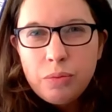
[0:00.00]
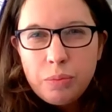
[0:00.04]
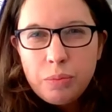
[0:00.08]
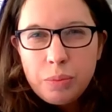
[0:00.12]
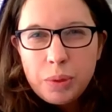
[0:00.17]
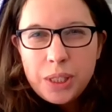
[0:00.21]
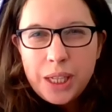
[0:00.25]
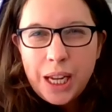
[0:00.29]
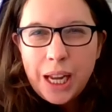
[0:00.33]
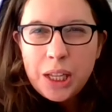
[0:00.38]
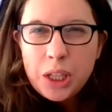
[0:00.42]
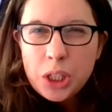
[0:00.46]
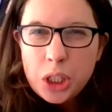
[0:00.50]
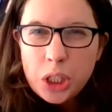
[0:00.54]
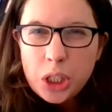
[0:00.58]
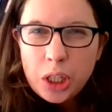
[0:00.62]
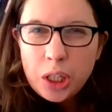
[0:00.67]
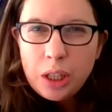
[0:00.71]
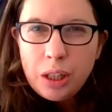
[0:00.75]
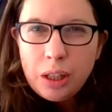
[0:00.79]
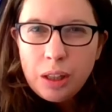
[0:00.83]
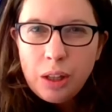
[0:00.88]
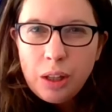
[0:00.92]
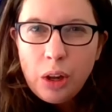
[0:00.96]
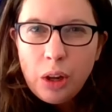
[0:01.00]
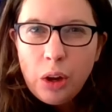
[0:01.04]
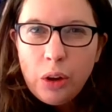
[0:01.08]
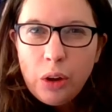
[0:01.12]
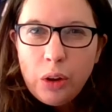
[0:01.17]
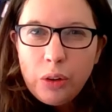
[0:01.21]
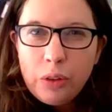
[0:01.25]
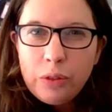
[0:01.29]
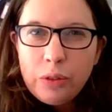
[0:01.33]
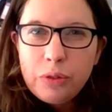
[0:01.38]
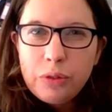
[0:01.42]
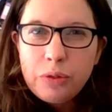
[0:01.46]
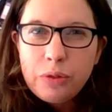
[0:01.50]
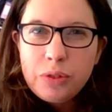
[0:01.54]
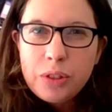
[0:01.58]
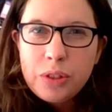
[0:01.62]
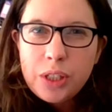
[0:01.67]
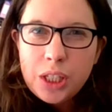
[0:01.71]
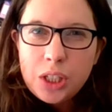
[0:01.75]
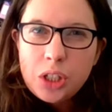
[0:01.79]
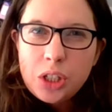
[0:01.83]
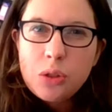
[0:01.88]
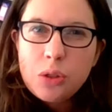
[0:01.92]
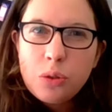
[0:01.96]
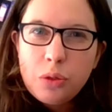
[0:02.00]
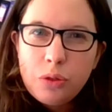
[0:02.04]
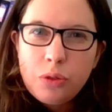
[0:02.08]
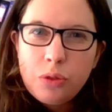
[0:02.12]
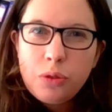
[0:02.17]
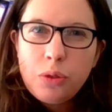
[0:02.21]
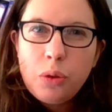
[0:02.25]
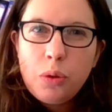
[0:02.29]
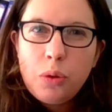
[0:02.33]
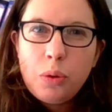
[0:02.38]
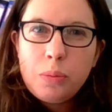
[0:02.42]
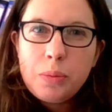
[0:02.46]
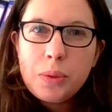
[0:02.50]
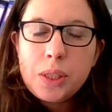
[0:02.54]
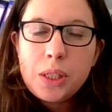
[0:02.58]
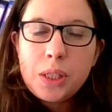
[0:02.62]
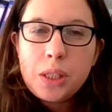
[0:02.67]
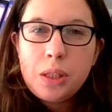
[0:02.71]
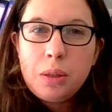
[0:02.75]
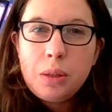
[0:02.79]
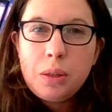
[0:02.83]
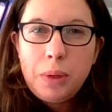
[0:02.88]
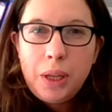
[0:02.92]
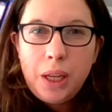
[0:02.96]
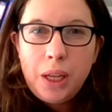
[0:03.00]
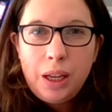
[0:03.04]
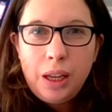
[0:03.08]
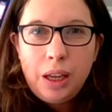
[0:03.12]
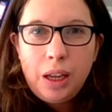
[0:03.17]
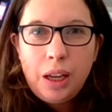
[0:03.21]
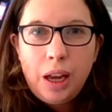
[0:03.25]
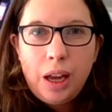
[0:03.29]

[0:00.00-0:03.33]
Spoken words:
potential of digital forms to be